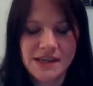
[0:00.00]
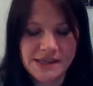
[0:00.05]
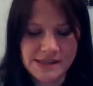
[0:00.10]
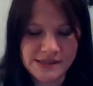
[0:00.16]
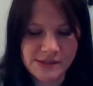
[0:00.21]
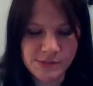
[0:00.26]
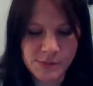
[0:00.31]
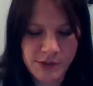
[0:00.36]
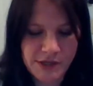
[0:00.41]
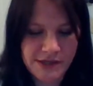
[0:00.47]

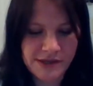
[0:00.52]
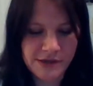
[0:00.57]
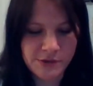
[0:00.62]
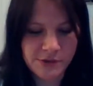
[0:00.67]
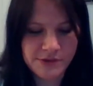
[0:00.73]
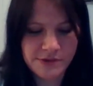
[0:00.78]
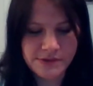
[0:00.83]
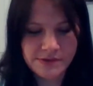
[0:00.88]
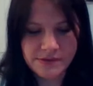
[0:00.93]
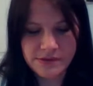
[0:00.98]
He's a sweet
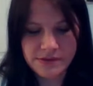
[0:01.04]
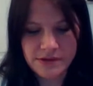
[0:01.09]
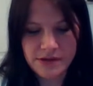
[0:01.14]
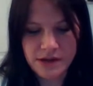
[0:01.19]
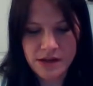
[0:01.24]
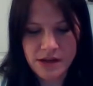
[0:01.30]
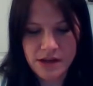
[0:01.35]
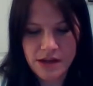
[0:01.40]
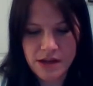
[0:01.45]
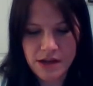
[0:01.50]
dude.
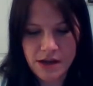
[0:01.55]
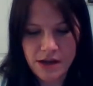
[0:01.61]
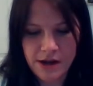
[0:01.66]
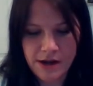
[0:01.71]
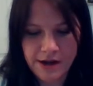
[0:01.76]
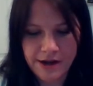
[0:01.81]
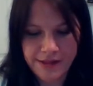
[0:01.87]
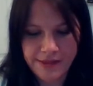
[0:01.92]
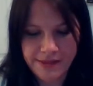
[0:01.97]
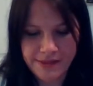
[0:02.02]

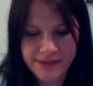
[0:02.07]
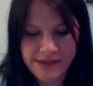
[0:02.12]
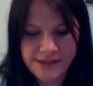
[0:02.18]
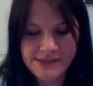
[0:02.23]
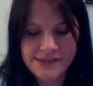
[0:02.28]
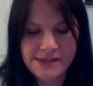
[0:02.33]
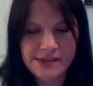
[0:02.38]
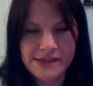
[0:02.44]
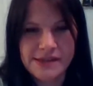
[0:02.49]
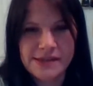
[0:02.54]
All right,
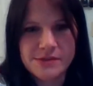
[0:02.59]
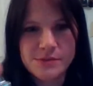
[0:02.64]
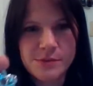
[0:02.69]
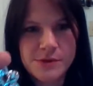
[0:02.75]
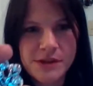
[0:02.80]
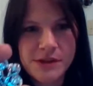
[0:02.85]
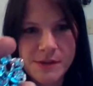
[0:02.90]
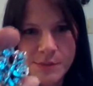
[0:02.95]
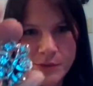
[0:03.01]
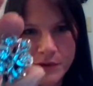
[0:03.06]
this is
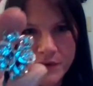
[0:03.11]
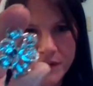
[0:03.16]
really